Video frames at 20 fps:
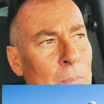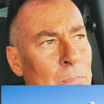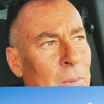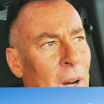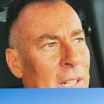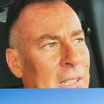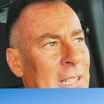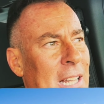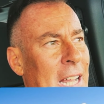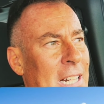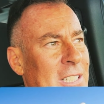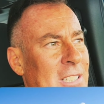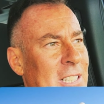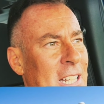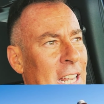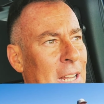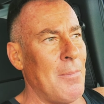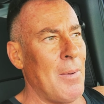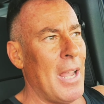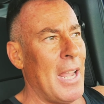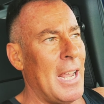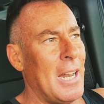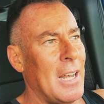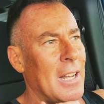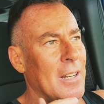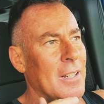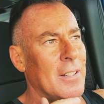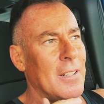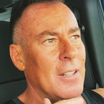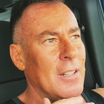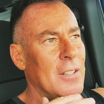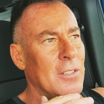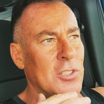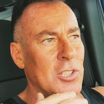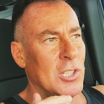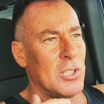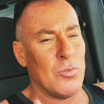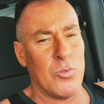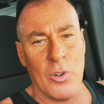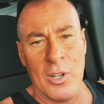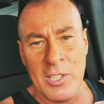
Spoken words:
but that same head, just for